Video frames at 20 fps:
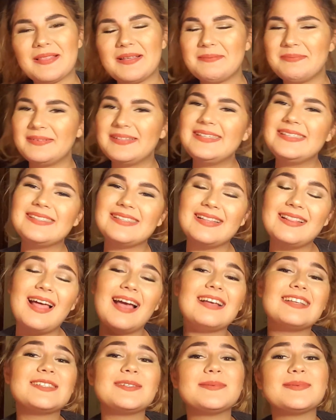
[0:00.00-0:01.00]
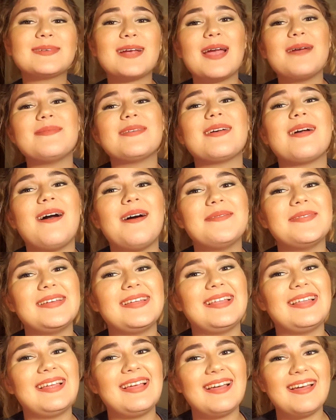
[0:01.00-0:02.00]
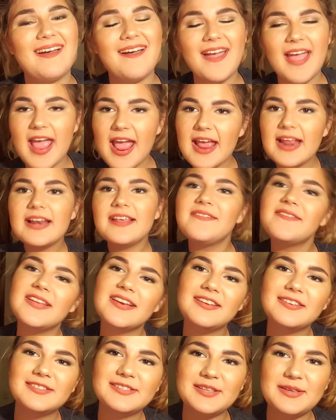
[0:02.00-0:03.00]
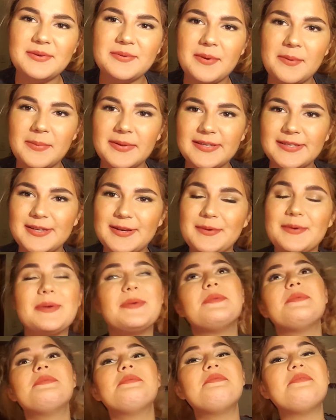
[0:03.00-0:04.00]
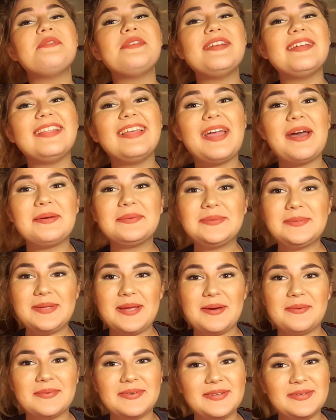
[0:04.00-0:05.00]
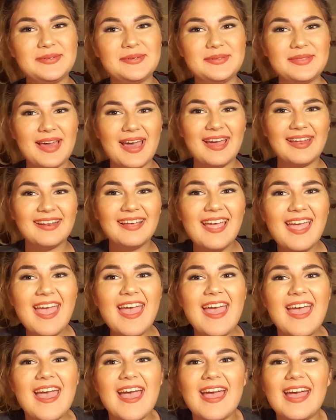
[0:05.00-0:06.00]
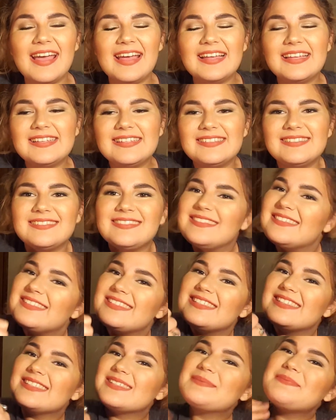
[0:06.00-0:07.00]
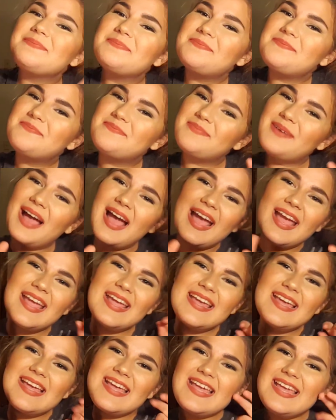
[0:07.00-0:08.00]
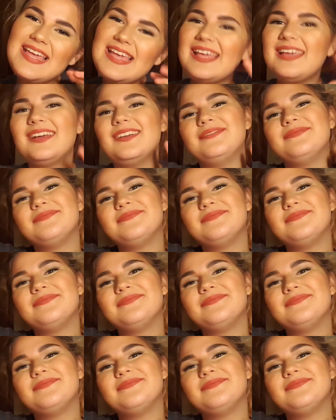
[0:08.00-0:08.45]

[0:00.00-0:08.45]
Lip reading: Please like, subscribe, and comment any videos that you want me to do. It really helps me out when you do that. And bye!